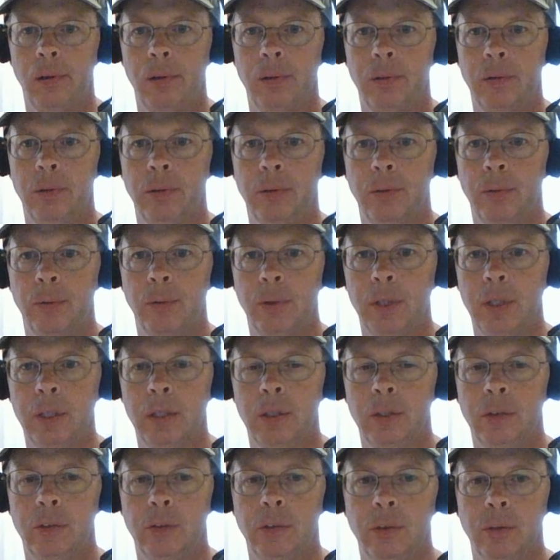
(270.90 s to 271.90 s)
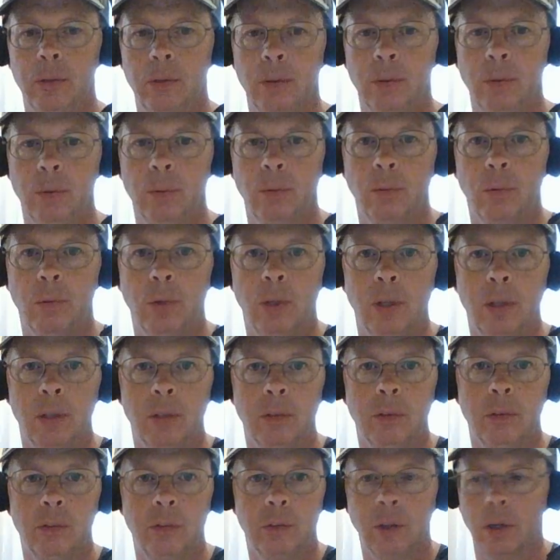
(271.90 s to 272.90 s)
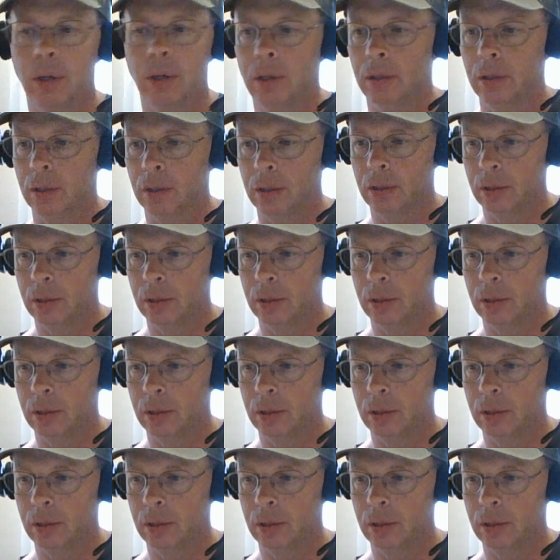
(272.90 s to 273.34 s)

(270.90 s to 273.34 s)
3, 2, 1, start,